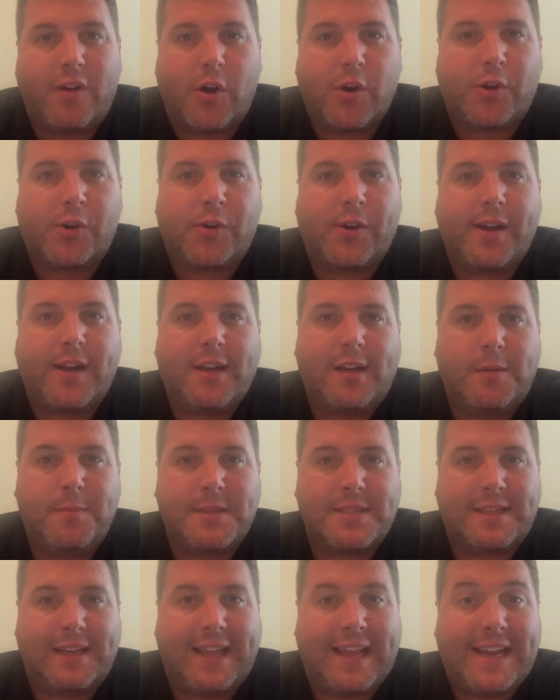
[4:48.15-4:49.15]
Our curriculum
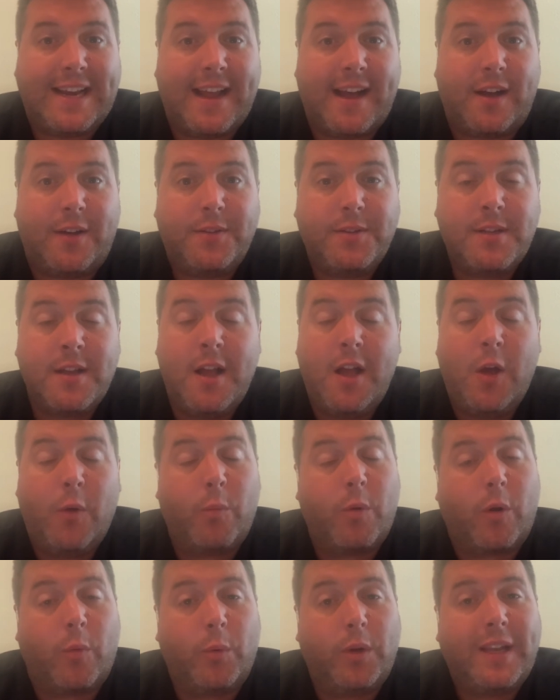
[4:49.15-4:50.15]
is laid out
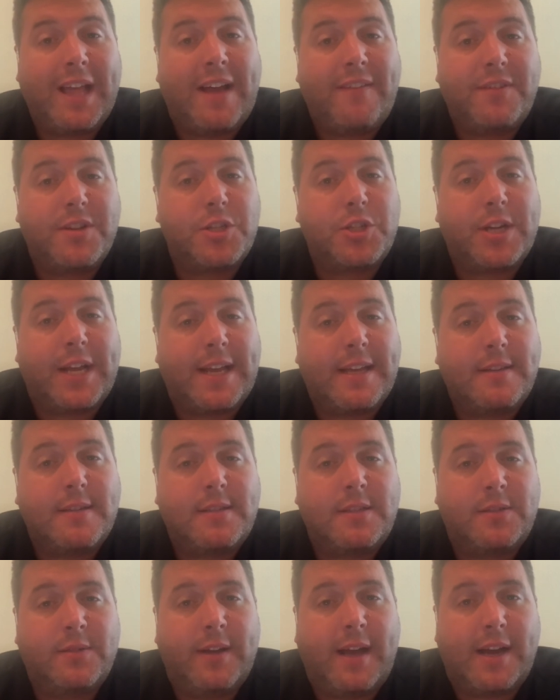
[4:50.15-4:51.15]
where we'll have a chance
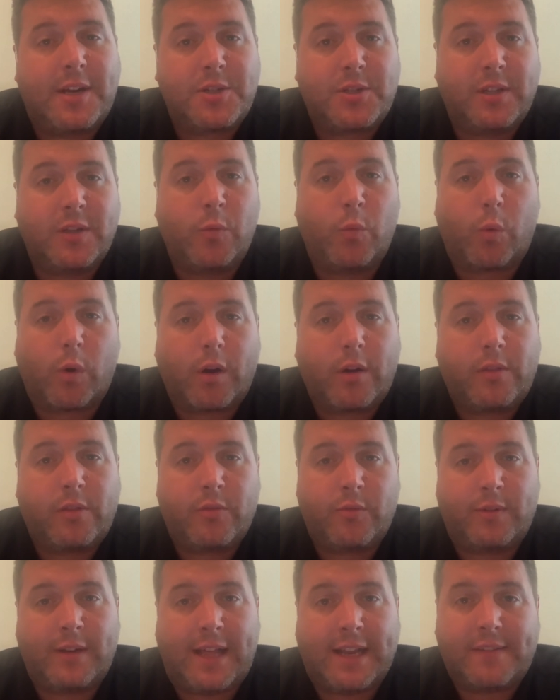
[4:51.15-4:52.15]
to actually work
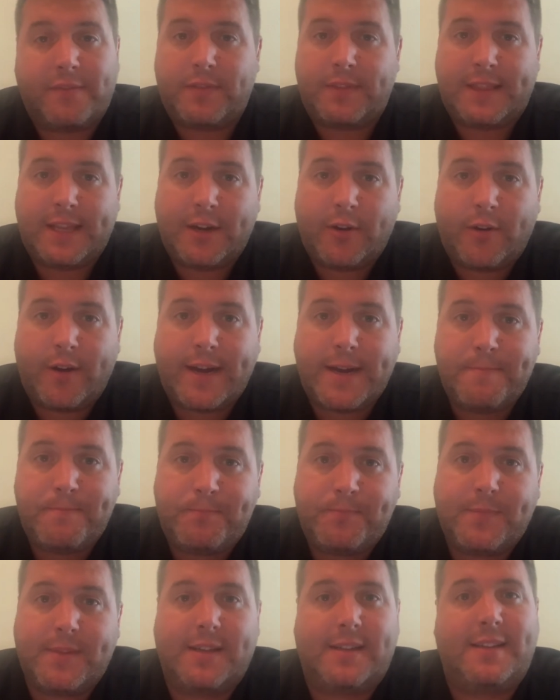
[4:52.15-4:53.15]
through a lot of theory
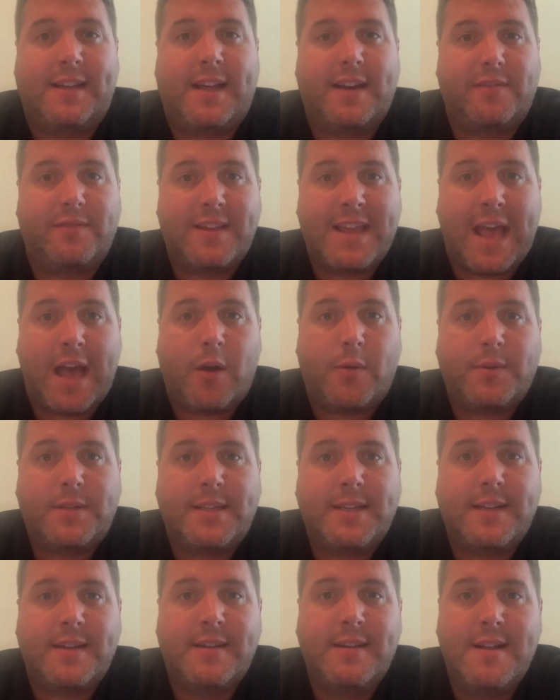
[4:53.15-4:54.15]
a lot of
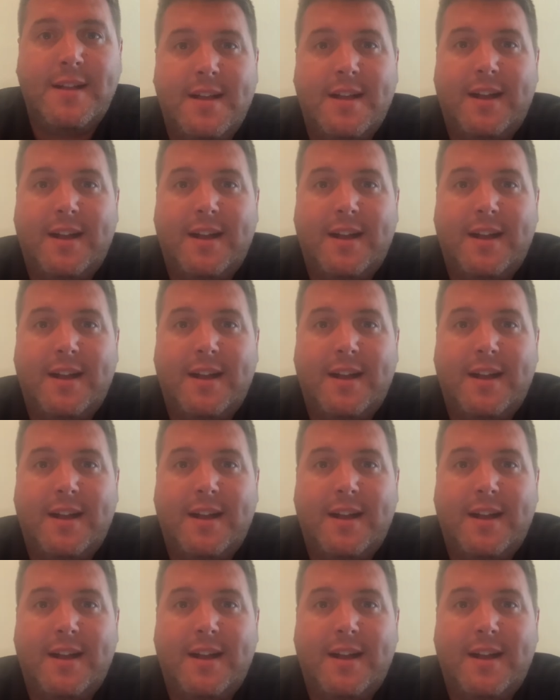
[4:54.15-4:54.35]
counting,